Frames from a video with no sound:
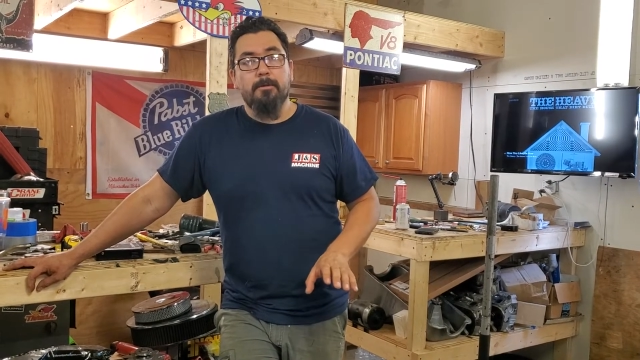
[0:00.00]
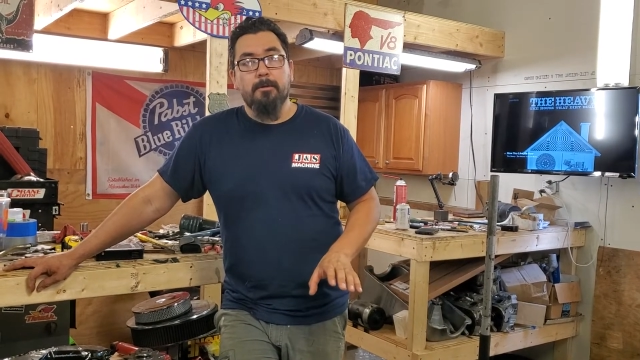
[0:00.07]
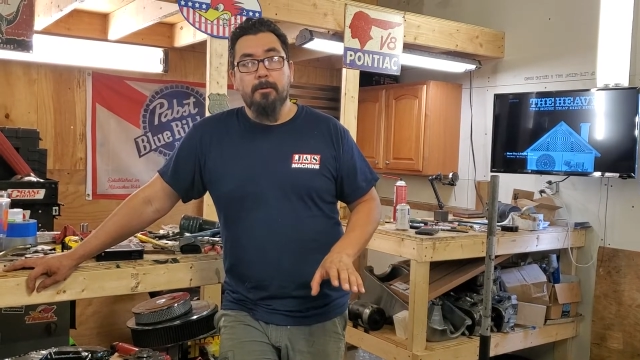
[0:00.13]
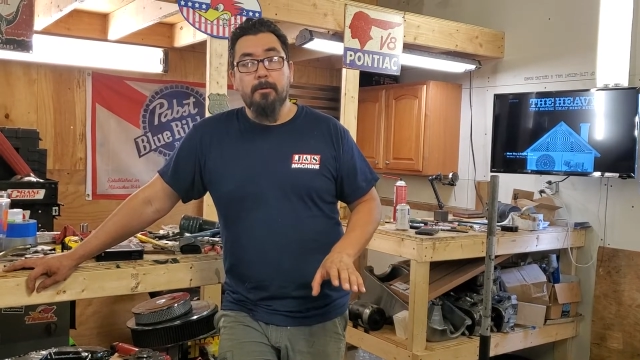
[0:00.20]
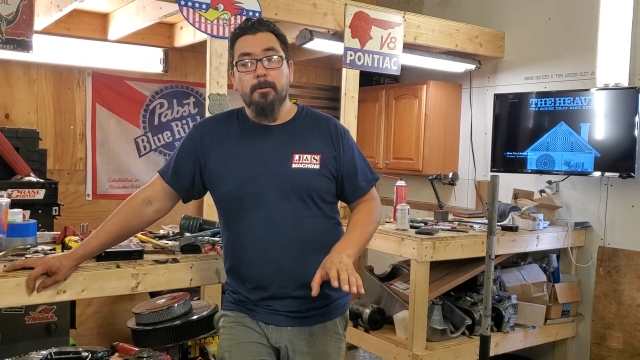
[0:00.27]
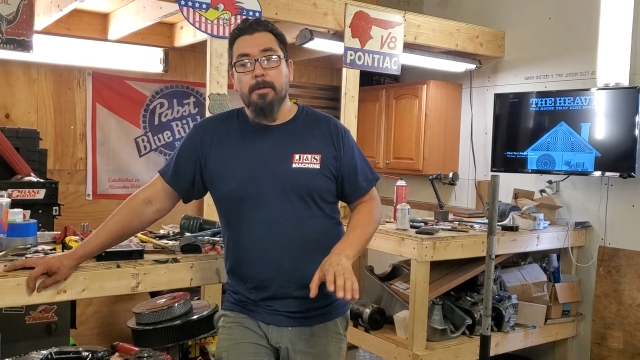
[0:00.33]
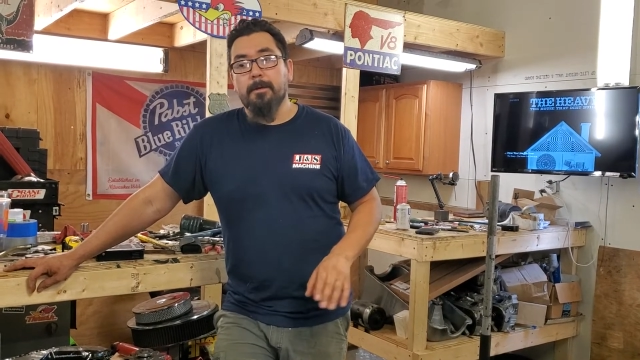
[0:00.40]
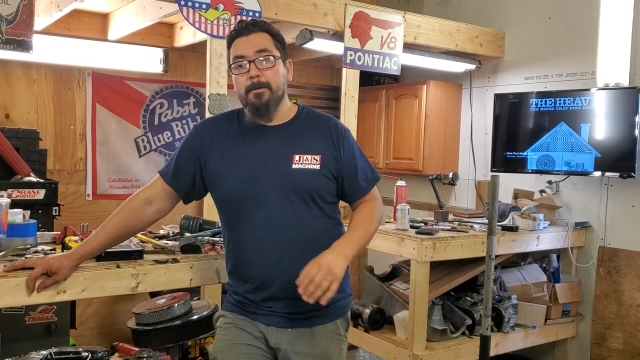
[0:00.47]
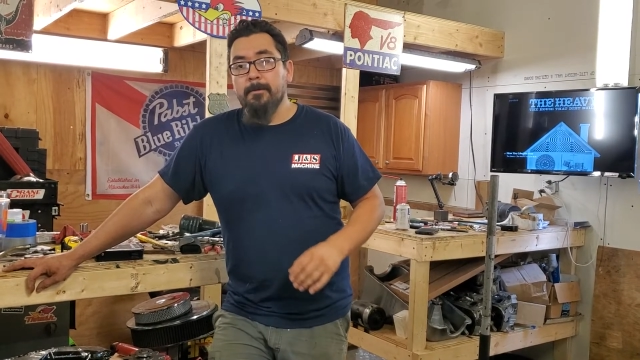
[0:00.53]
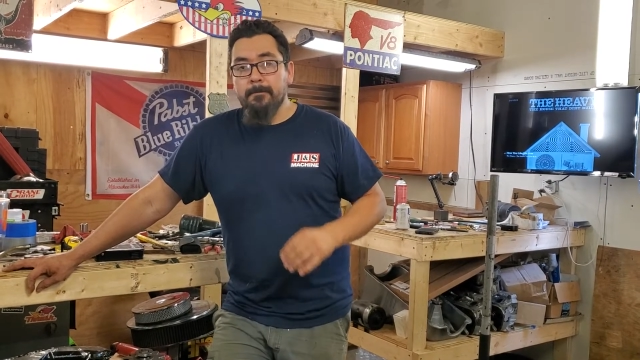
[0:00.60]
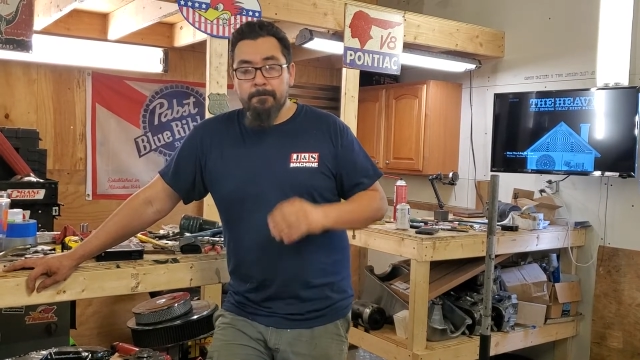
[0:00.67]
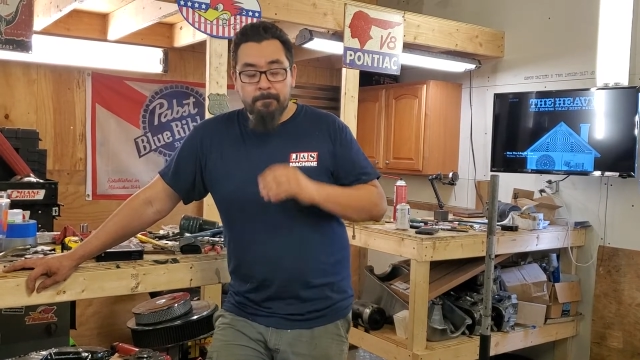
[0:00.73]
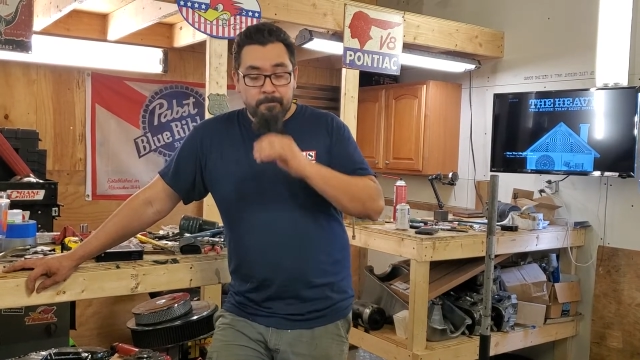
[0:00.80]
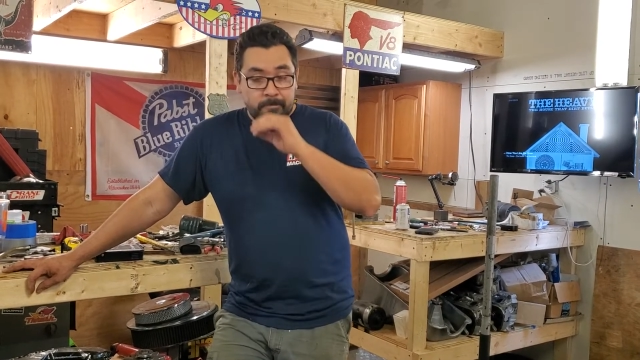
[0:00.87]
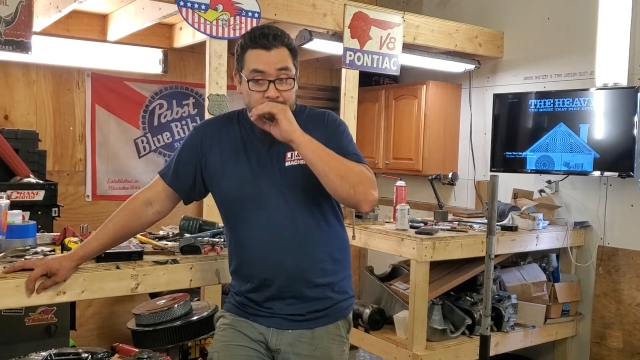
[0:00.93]
to do it.
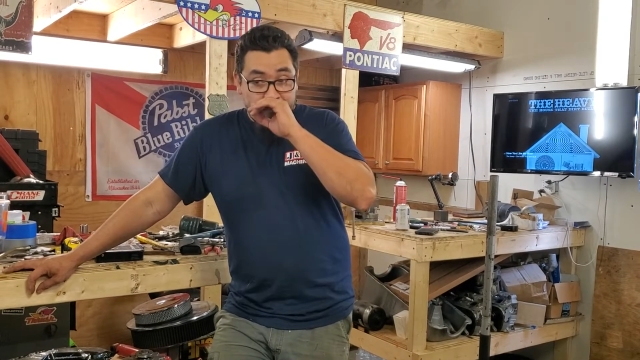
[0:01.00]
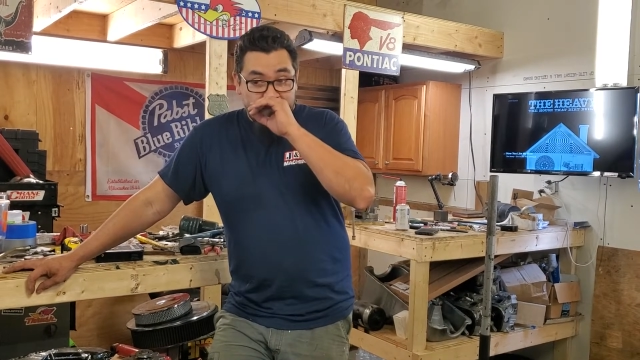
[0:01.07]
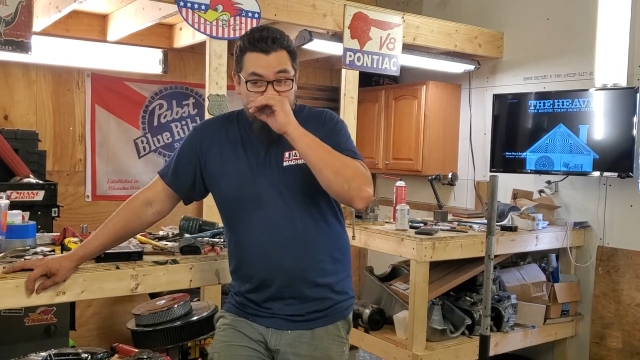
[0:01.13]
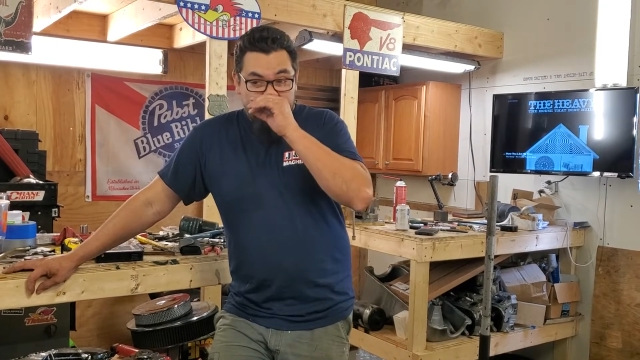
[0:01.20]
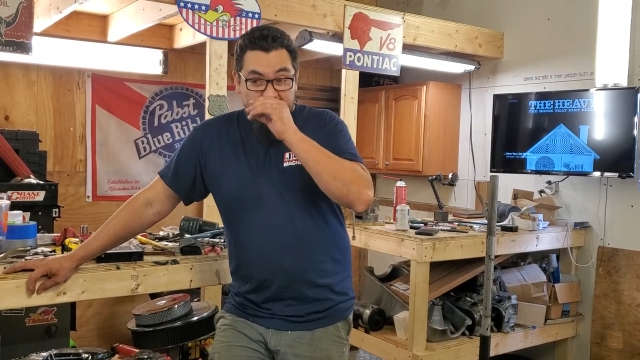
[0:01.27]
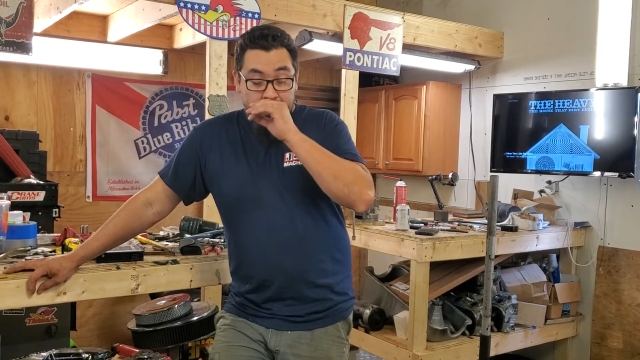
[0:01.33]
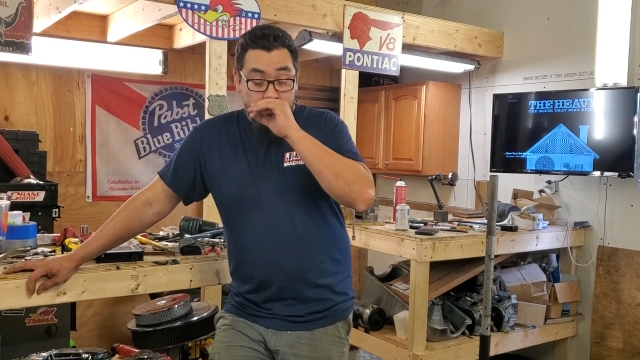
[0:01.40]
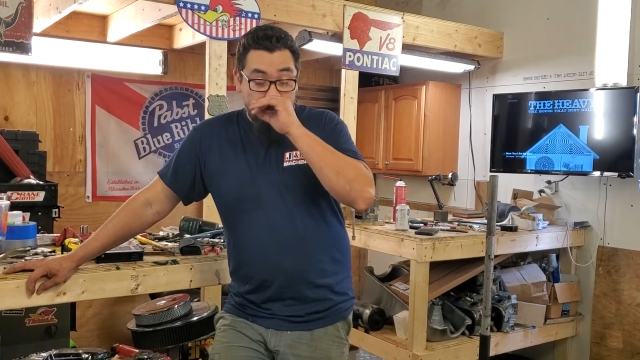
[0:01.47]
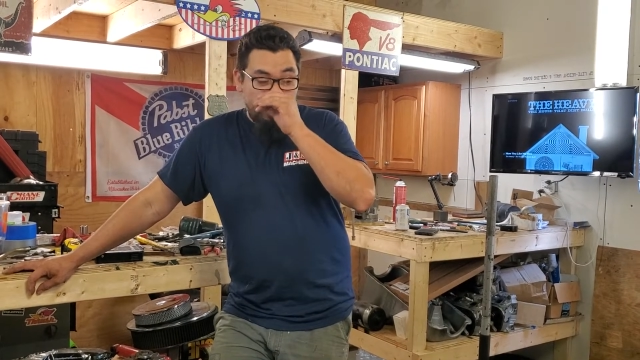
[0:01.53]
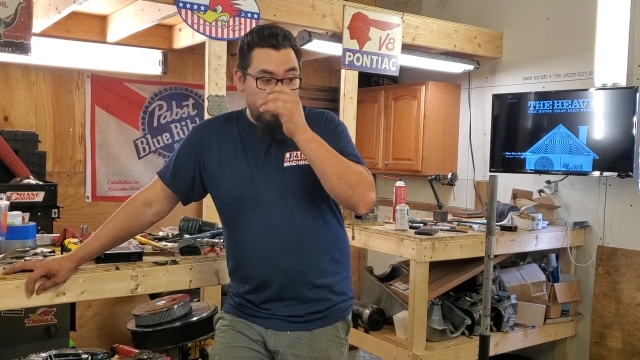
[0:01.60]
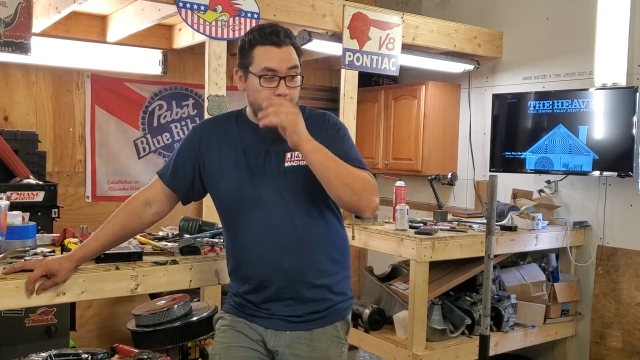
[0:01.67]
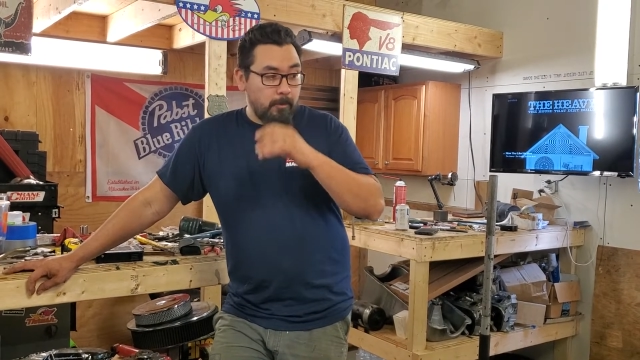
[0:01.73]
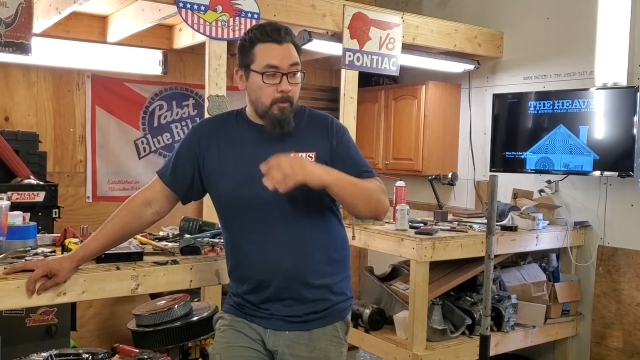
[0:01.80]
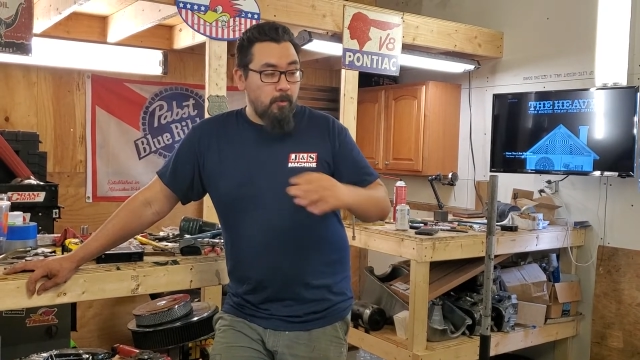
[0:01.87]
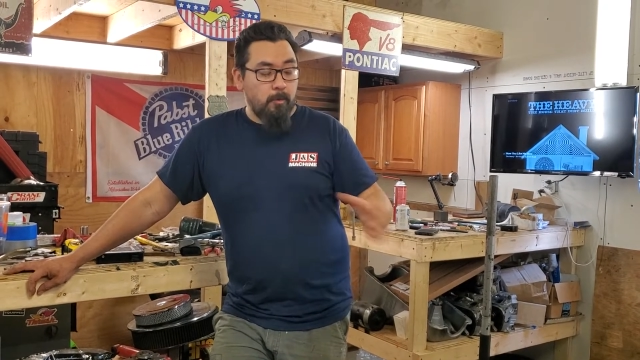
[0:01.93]
And
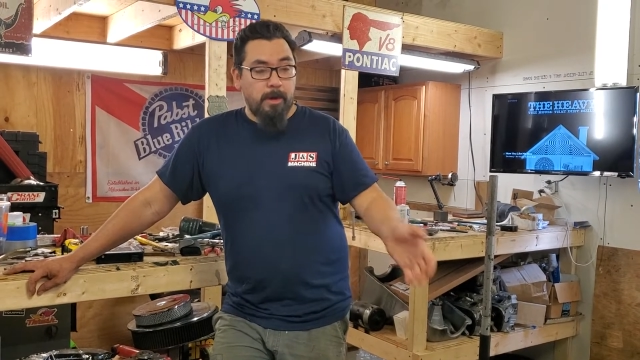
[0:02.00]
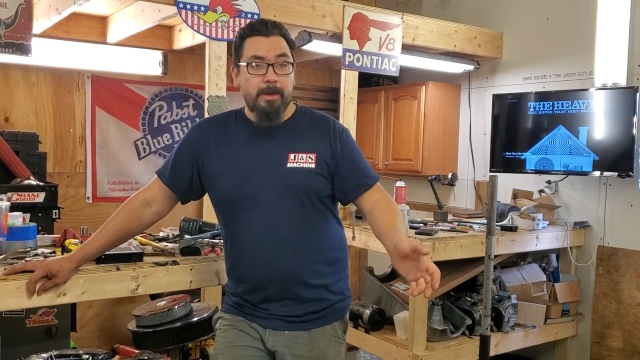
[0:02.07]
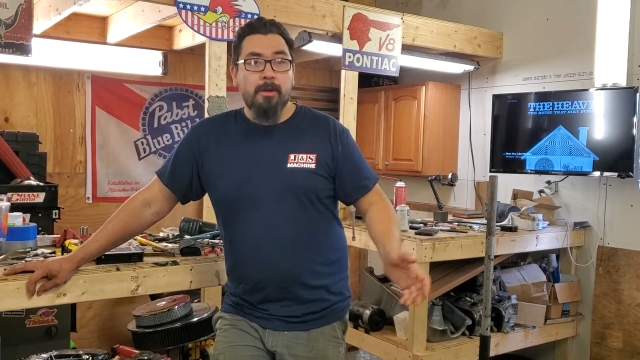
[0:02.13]
people who want to